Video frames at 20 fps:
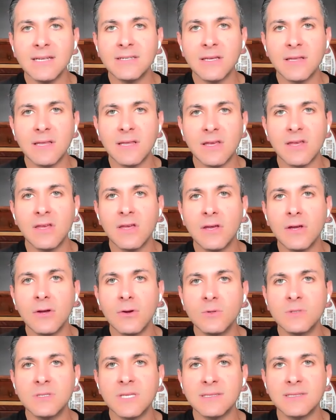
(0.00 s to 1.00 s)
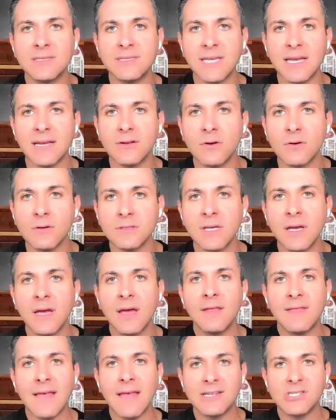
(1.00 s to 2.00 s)
to the cues and signals
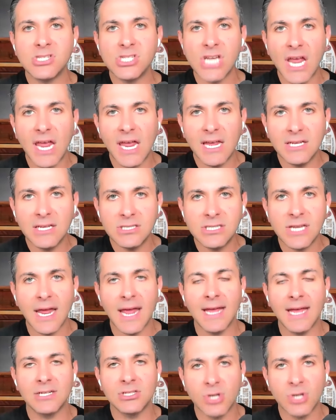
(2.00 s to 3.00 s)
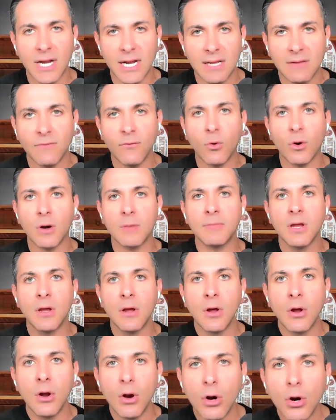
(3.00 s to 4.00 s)
that changed and transformed
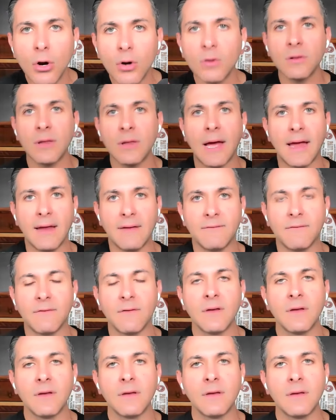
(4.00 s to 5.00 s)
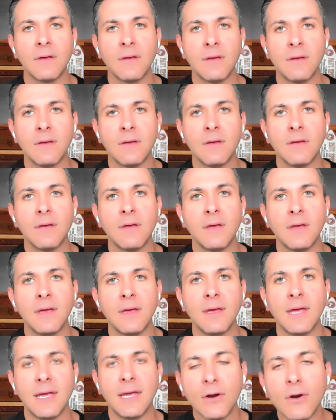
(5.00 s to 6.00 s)
her life.
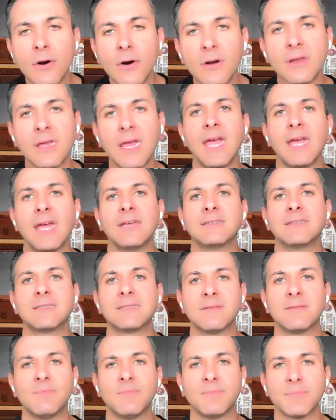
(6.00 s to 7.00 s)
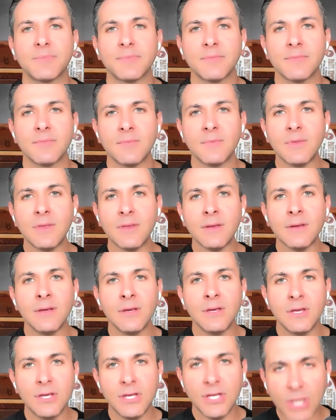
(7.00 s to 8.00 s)
In her case,
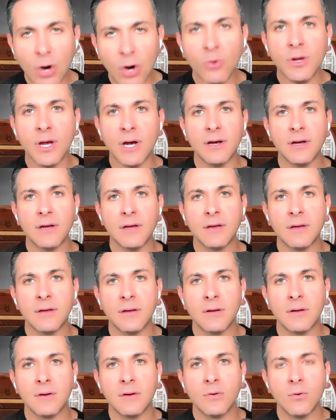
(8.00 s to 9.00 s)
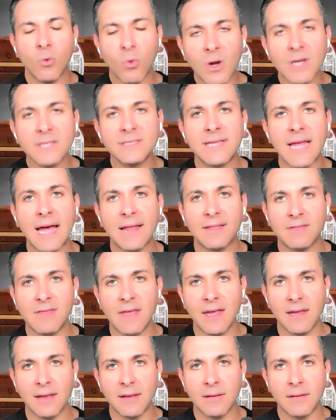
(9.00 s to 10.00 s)
yoga was that
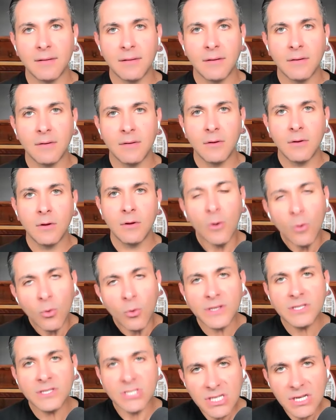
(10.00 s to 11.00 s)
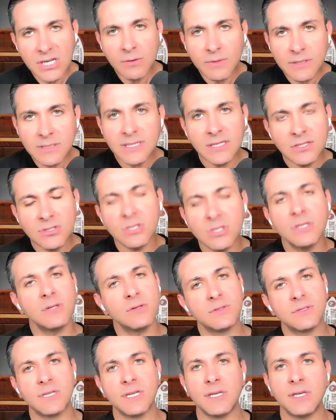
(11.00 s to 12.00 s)
thing. When she was
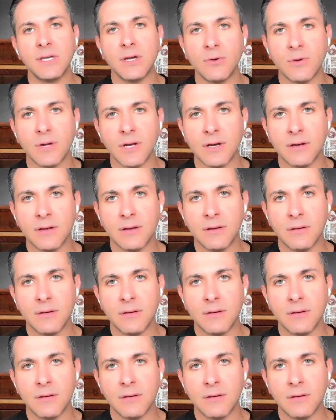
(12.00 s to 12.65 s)
introduced to yoga,